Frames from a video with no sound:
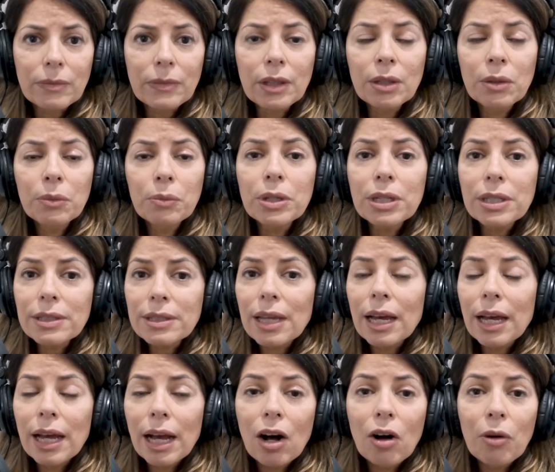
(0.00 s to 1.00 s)
What does
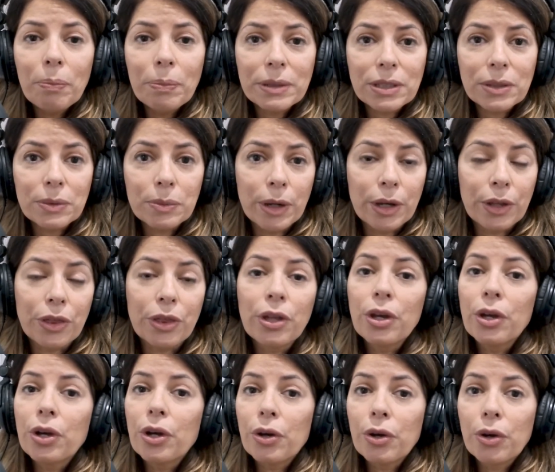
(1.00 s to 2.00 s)
that help us with?
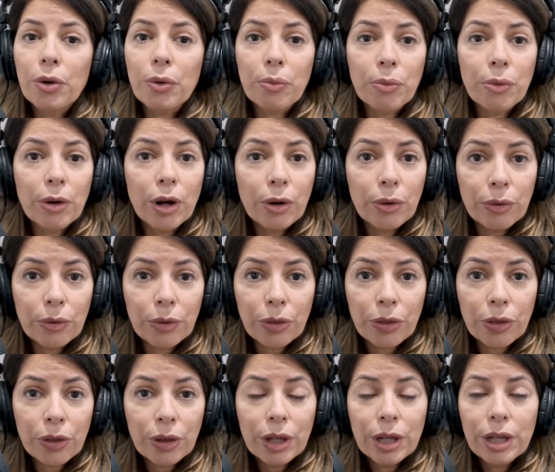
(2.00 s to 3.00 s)

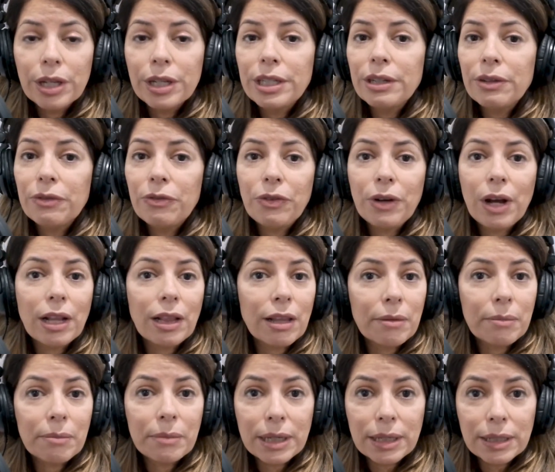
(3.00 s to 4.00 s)
Growth,
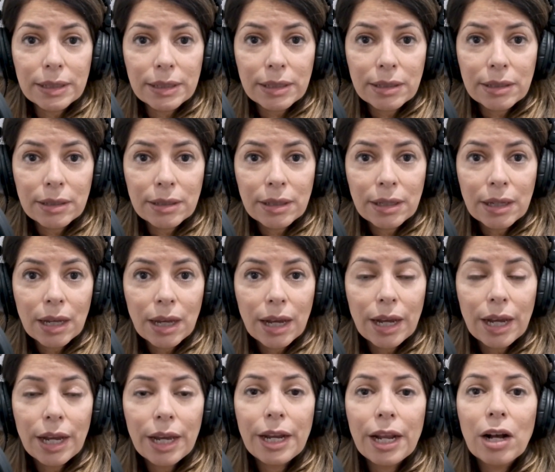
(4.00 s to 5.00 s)
development.
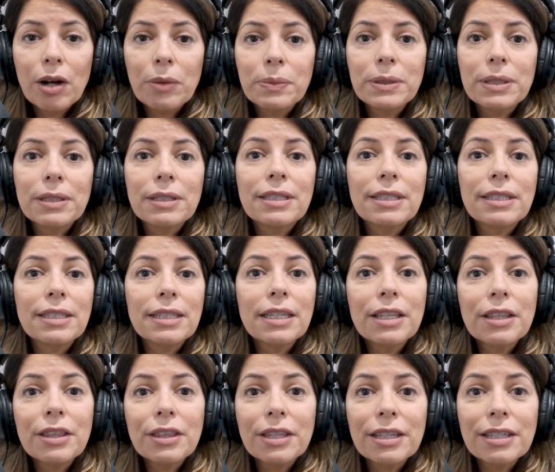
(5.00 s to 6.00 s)
It helps us
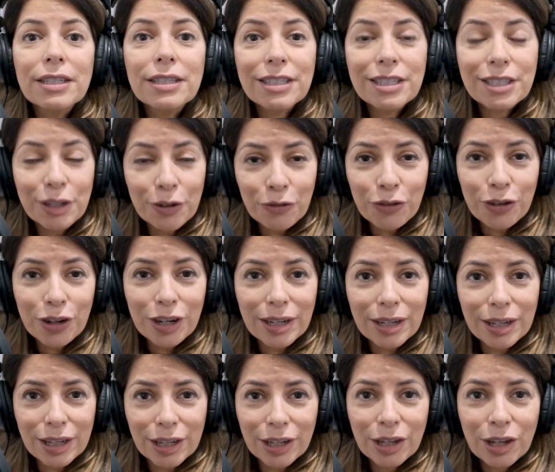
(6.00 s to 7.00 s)
see things
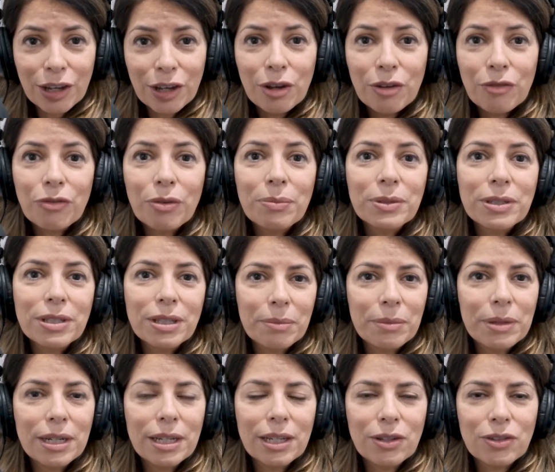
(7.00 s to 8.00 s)
differently from
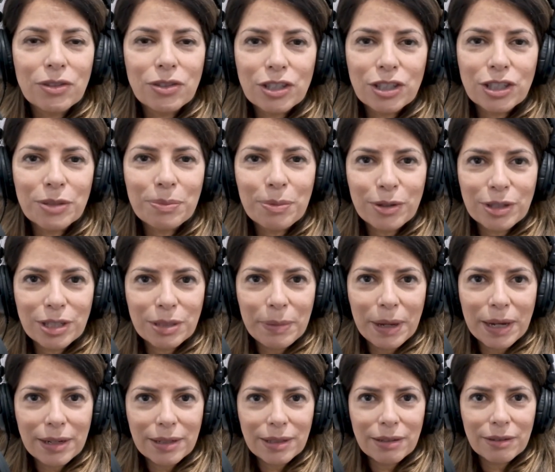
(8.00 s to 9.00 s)
somebody else's
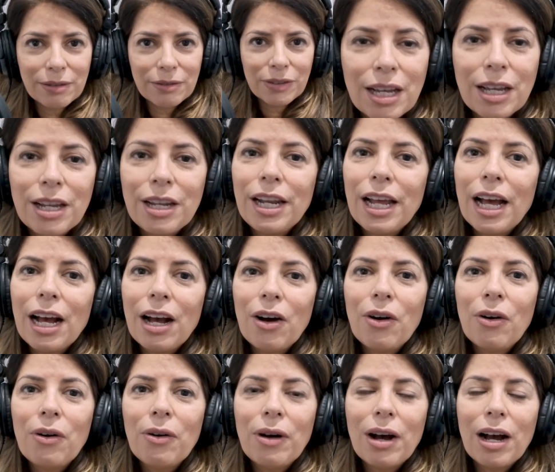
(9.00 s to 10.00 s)
perspective.
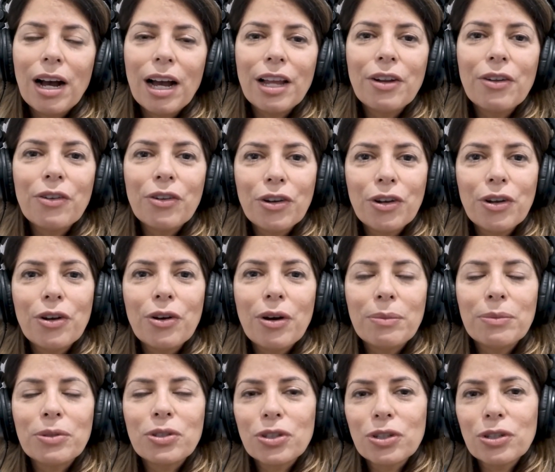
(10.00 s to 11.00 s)
Now, I don't know,
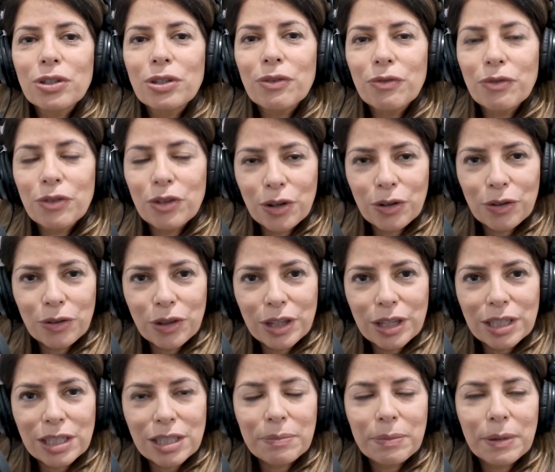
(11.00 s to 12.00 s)
I'm sure you've known
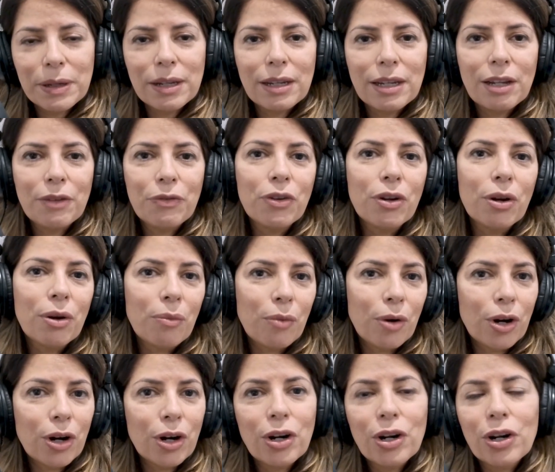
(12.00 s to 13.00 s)
this, but if you're at
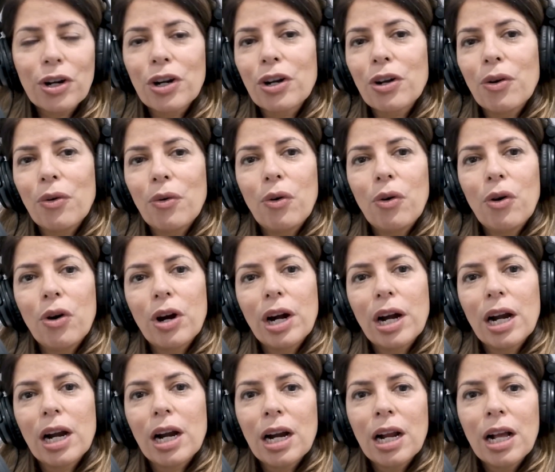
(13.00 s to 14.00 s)
work
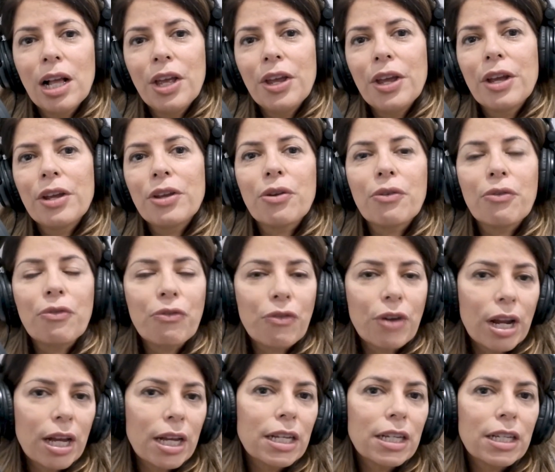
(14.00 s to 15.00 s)
or your
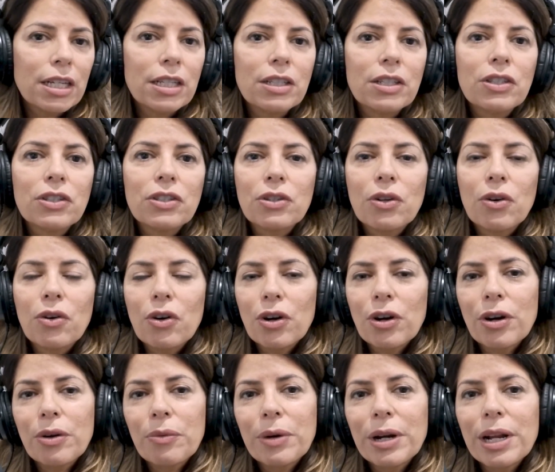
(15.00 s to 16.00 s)
friends
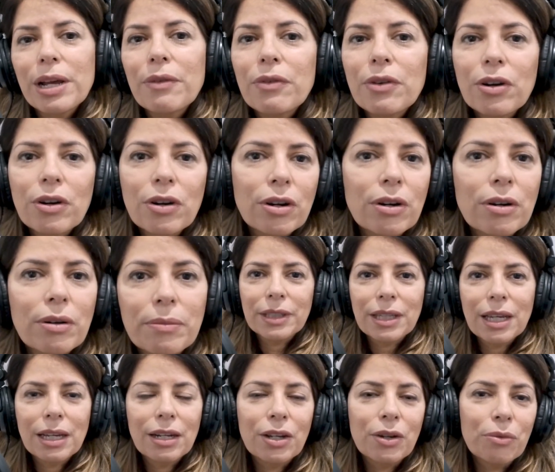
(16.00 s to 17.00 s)
or whatever
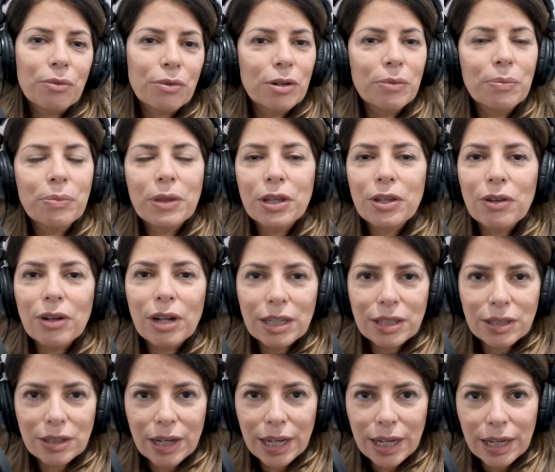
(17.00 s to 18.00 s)
kind of group that you
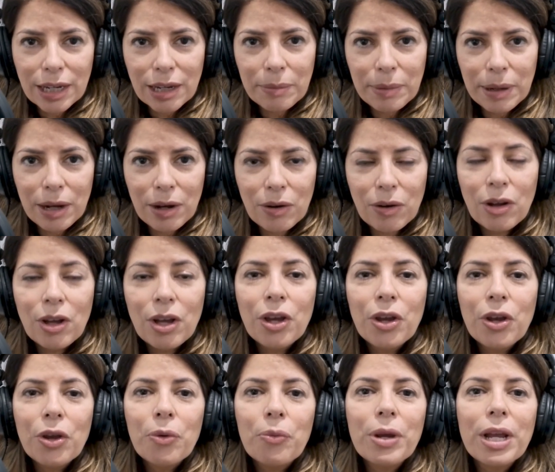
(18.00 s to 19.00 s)
like to hang about,
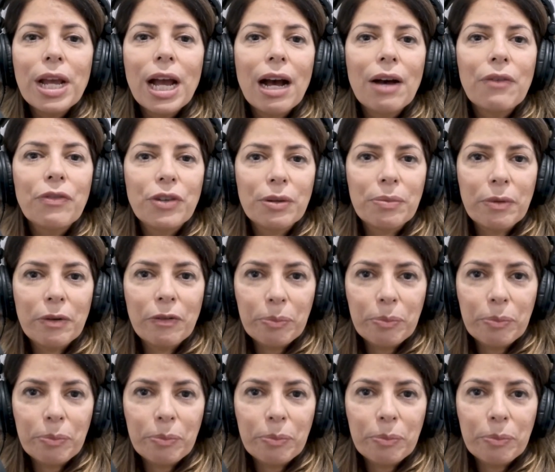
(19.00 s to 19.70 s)
we have different